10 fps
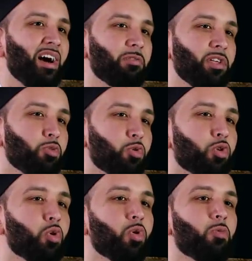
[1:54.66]
when you do
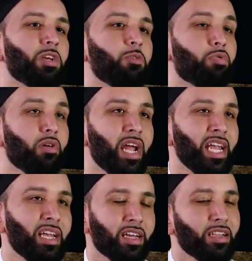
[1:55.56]
wudu, when you
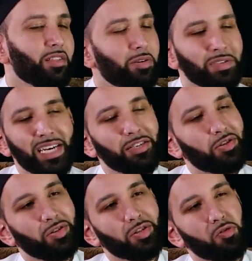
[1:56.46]
pray. Those
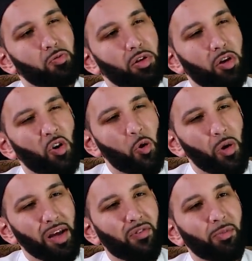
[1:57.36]
angels will go
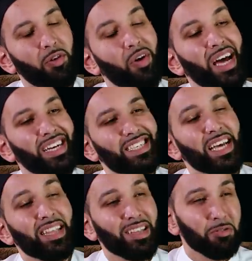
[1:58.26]
away from you, and
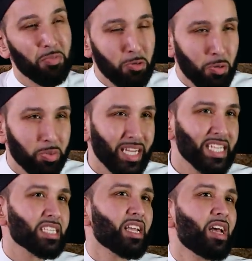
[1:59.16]
instead they would be
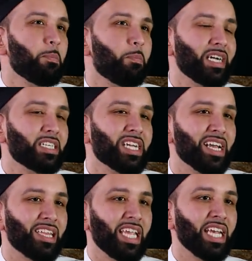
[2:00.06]
replaced by
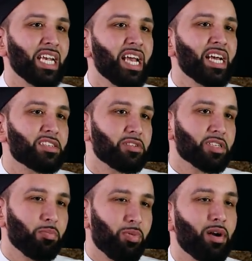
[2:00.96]
shayateen. So
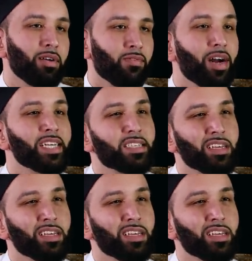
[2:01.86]
it's important for us